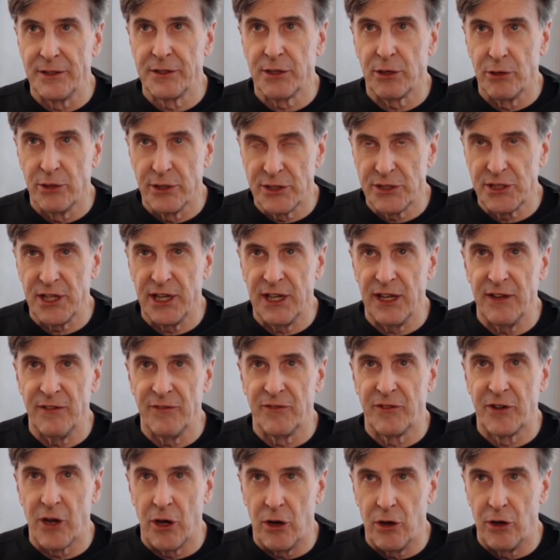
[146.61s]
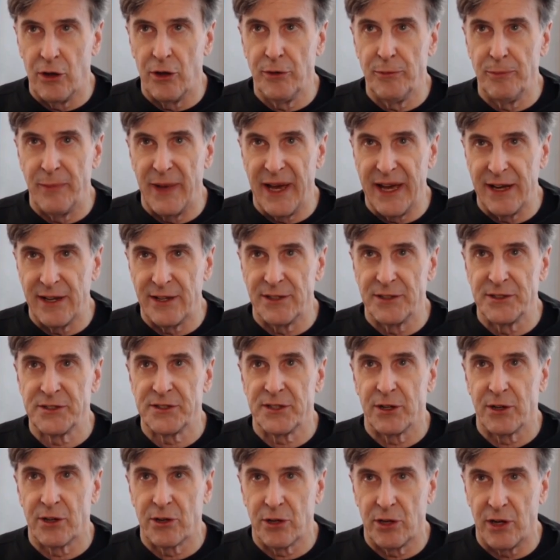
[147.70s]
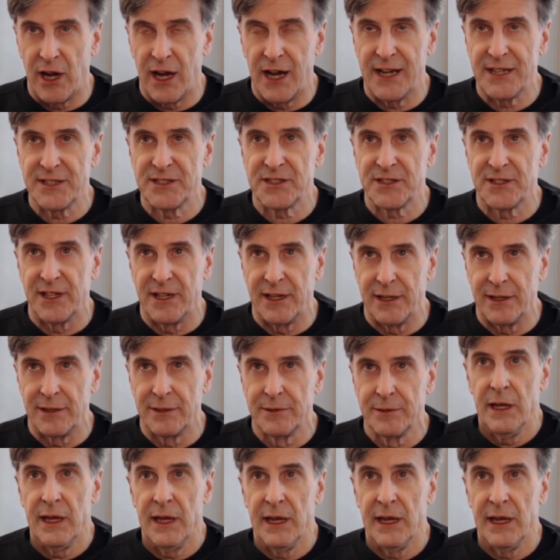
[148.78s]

to achieve gold medals across the